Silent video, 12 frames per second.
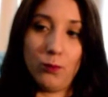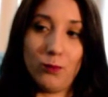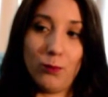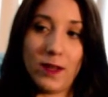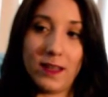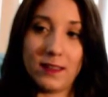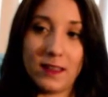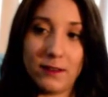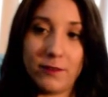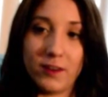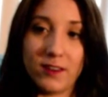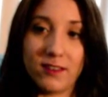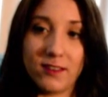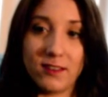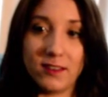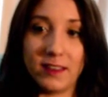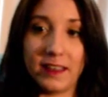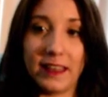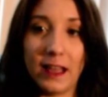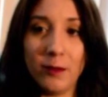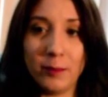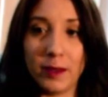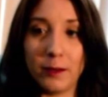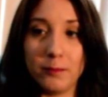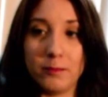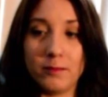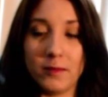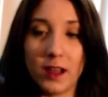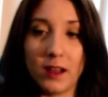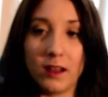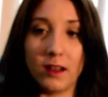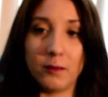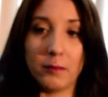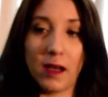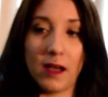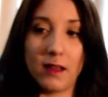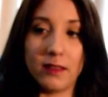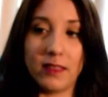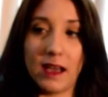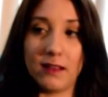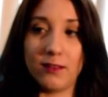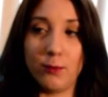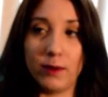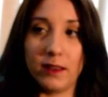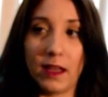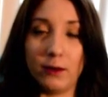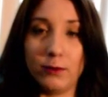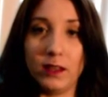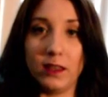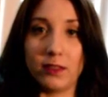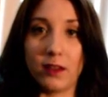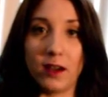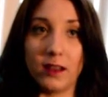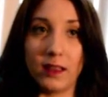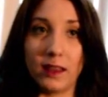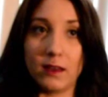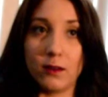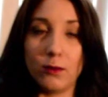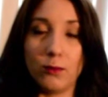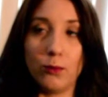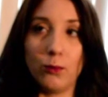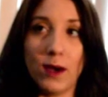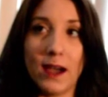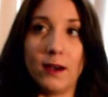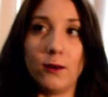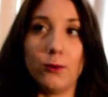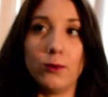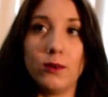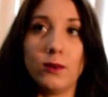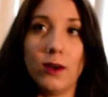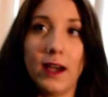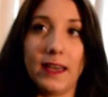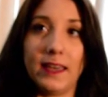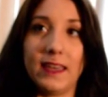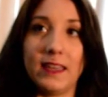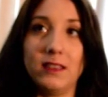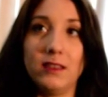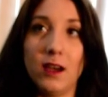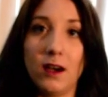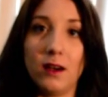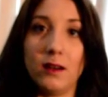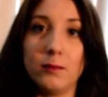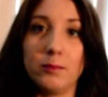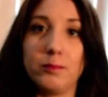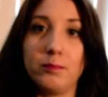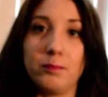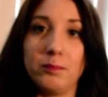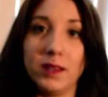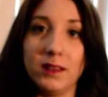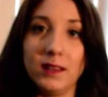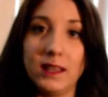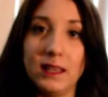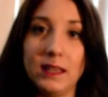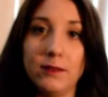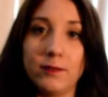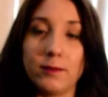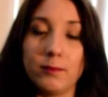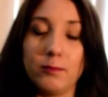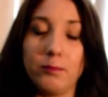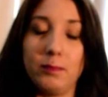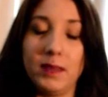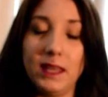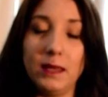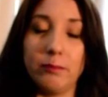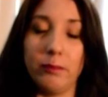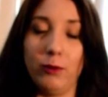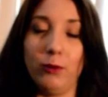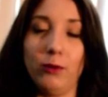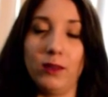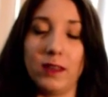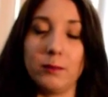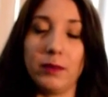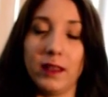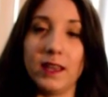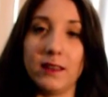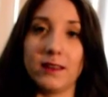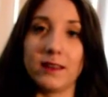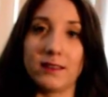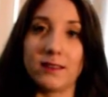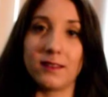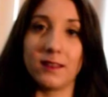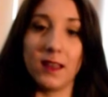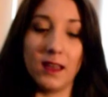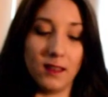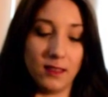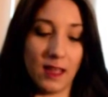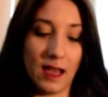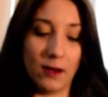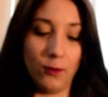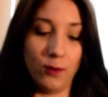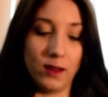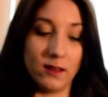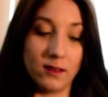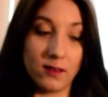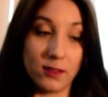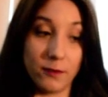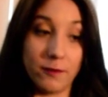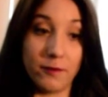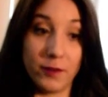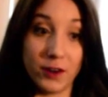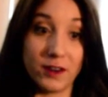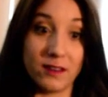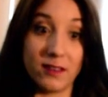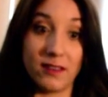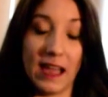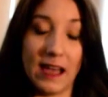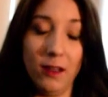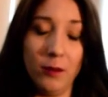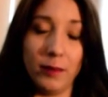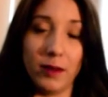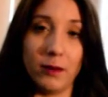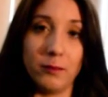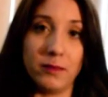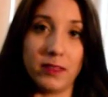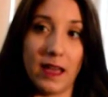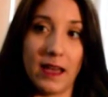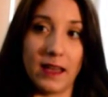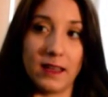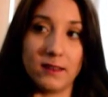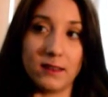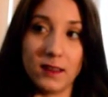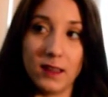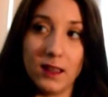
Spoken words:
when I first listened to that album, that's when I really thought, like, wow, I cannot believe people can play this. That was the first album that,